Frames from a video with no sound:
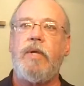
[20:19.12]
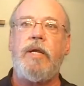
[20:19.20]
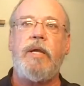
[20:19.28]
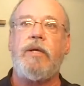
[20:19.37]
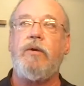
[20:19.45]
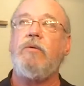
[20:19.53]

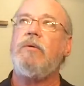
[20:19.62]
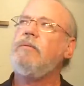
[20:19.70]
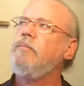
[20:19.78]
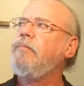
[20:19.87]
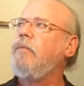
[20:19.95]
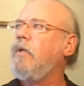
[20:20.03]
And I
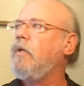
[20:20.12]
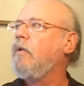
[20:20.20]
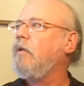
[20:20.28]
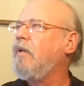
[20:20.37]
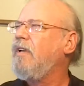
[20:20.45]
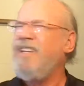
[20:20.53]
go,
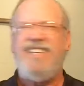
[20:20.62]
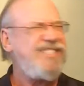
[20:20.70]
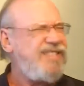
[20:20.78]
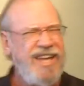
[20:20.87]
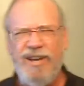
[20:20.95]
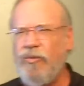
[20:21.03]

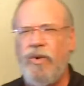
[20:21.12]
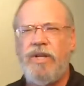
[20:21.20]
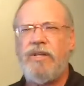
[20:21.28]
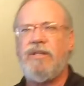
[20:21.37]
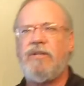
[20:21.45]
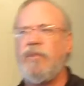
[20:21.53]
is that
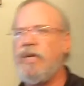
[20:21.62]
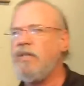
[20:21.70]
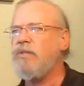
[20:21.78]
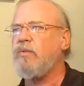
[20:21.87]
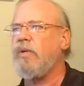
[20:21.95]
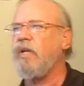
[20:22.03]
what it
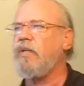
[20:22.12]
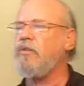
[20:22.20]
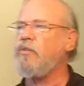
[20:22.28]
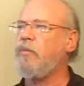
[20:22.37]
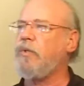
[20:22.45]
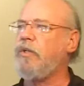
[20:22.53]
means when
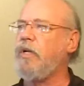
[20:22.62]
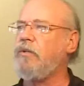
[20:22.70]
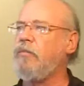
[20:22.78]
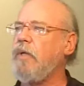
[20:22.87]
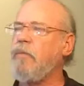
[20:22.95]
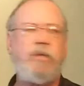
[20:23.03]
angels
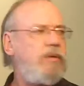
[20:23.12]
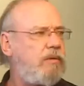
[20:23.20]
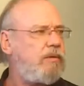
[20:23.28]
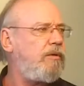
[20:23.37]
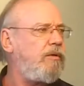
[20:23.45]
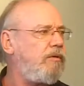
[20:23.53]
protect you?
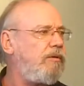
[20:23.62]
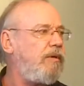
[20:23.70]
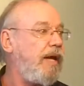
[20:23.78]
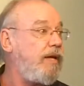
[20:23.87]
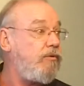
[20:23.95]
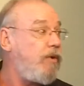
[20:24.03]
Maybe, you
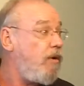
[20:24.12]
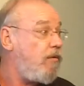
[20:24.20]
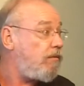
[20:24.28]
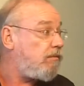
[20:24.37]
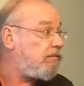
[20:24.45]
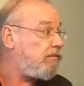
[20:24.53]
know, I don't
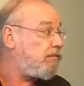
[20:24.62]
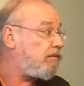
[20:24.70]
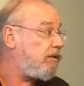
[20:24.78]
know.